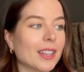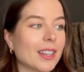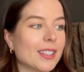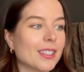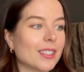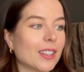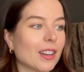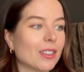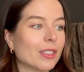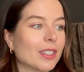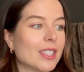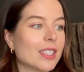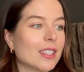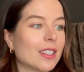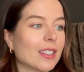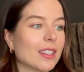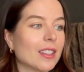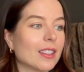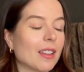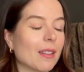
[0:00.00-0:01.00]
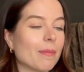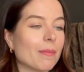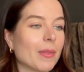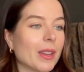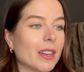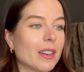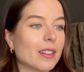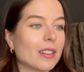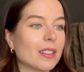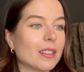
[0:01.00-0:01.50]
I saw recently that
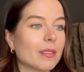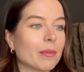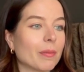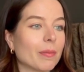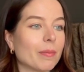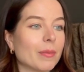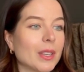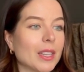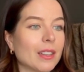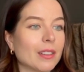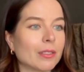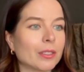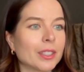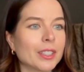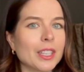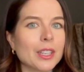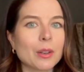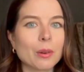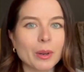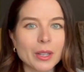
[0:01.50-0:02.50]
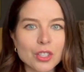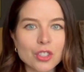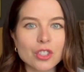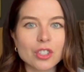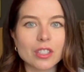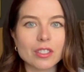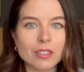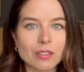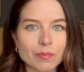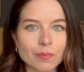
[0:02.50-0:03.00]
made me really
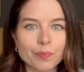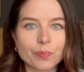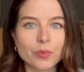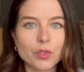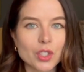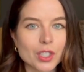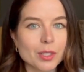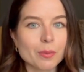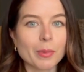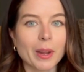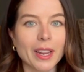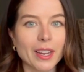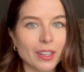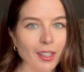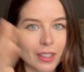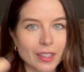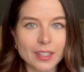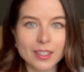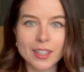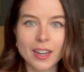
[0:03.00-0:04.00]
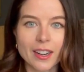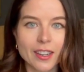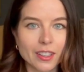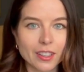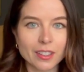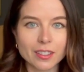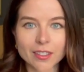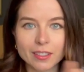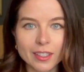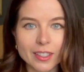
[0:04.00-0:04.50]
question just my
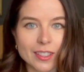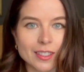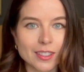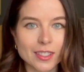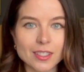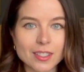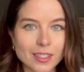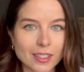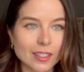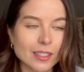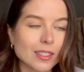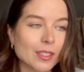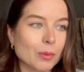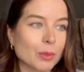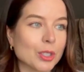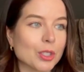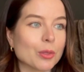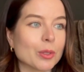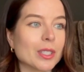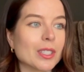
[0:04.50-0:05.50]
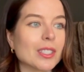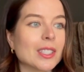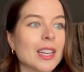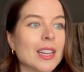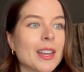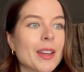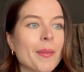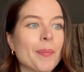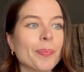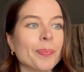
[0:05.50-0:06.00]
entire existence, which was
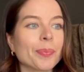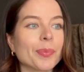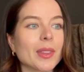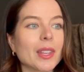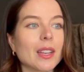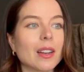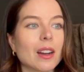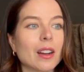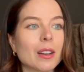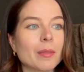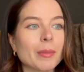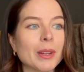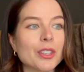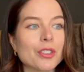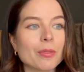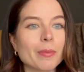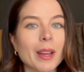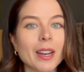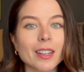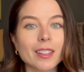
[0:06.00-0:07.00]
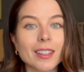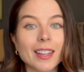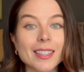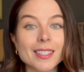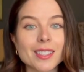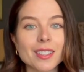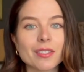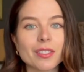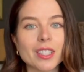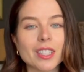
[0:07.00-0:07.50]
on my dramatic
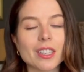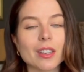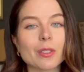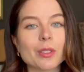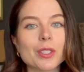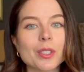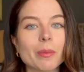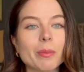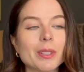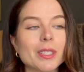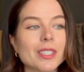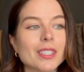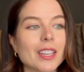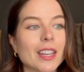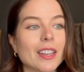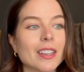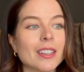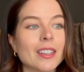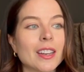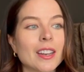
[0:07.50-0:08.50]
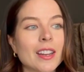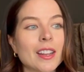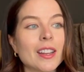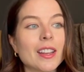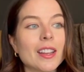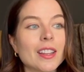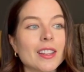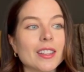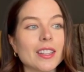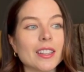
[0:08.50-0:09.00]
classic video, someone said
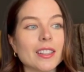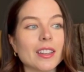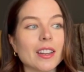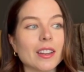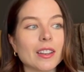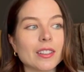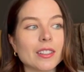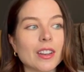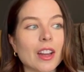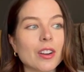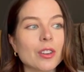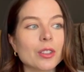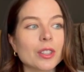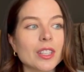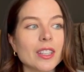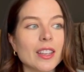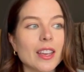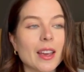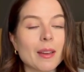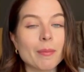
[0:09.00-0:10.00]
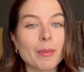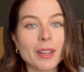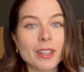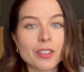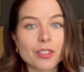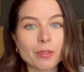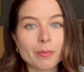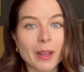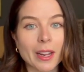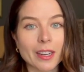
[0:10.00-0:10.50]
that not only am I a
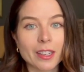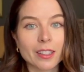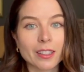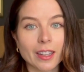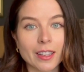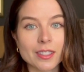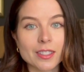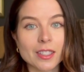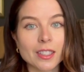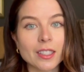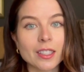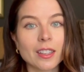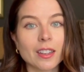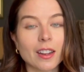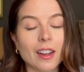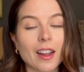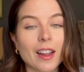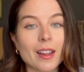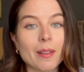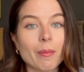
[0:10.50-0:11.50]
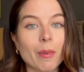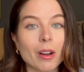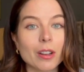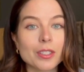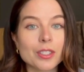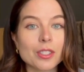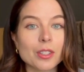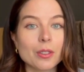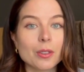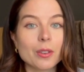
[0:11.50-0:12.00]
dramatic classic, I am
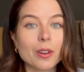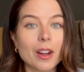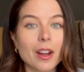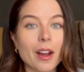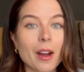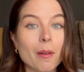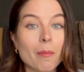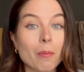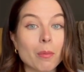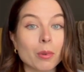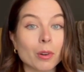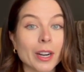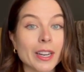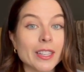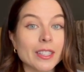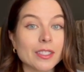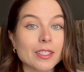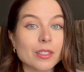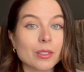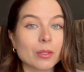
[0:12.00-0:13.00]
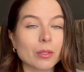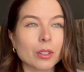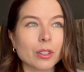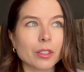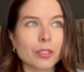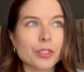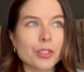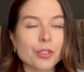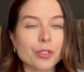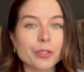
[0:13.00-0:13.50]
also a bright
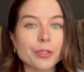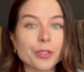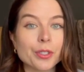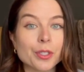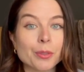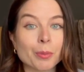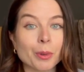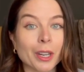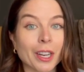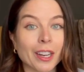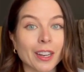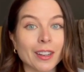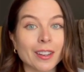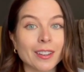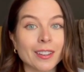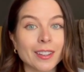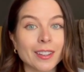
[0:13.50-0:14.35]
or true spring,